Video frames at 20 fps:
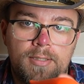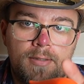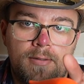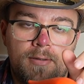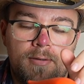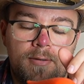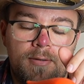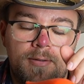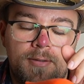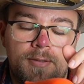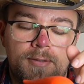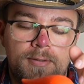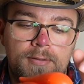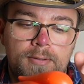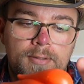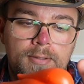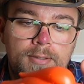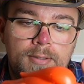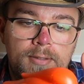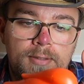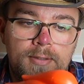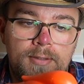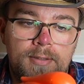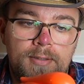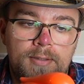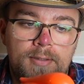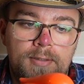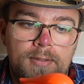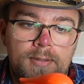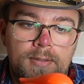dart.
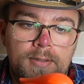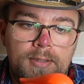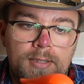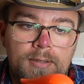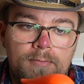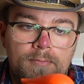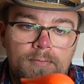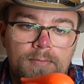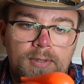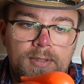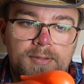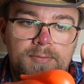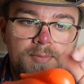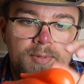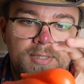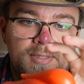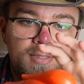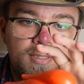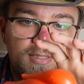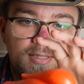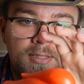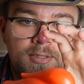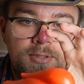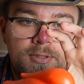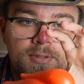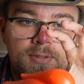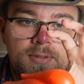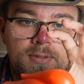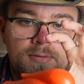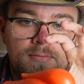It's basically
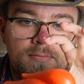just